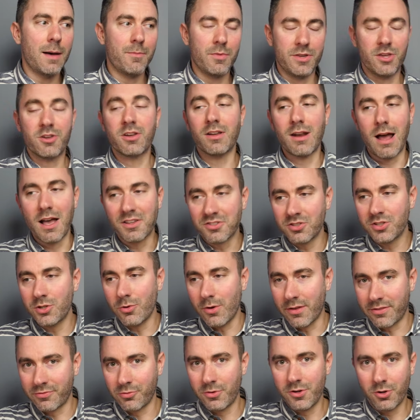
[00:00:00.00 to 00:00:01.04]
You can also do
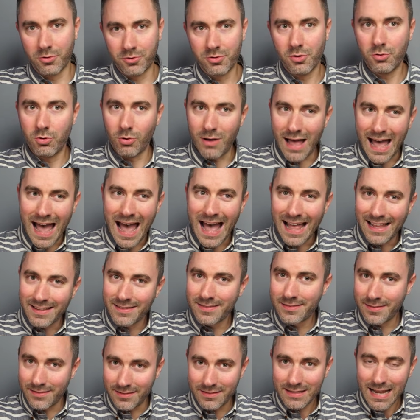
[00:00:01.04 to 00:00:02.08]
it through your Google
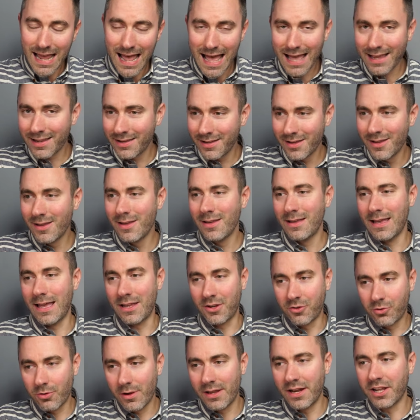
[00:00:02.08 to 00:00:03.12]
Ads tag
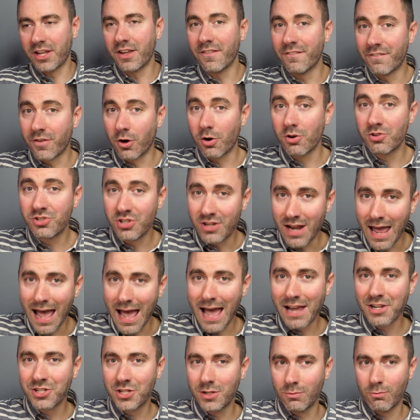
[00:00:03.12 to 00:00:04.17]
and create a conversion
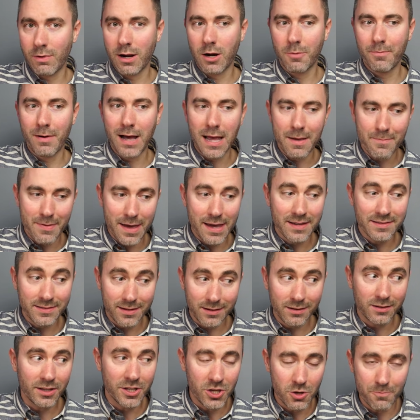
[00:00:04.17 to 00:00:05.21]
action whereby
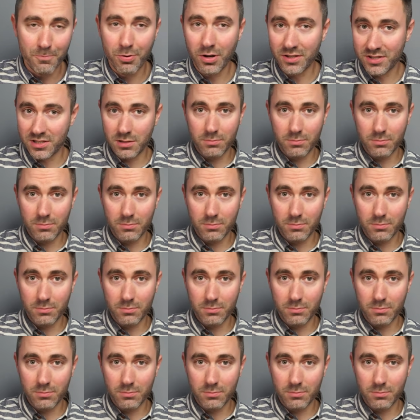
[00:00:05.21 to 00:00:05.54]
basically you put